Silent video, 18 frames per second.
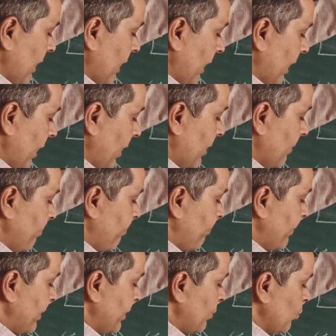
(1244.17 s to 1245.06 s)
and
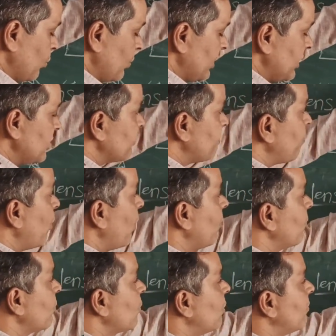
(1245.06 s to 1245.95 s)
P2 is
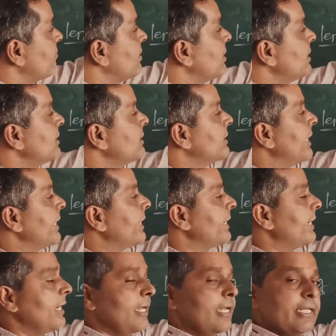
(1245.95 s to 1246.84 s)
power of the
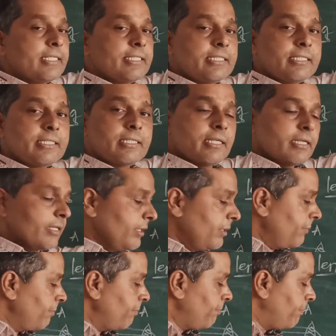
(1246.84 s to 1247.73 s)
second lens
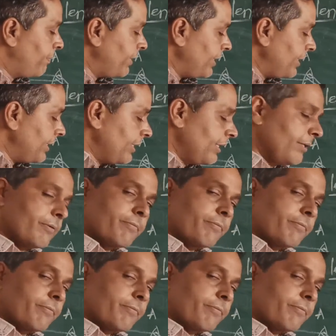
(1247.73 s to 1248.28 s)
B.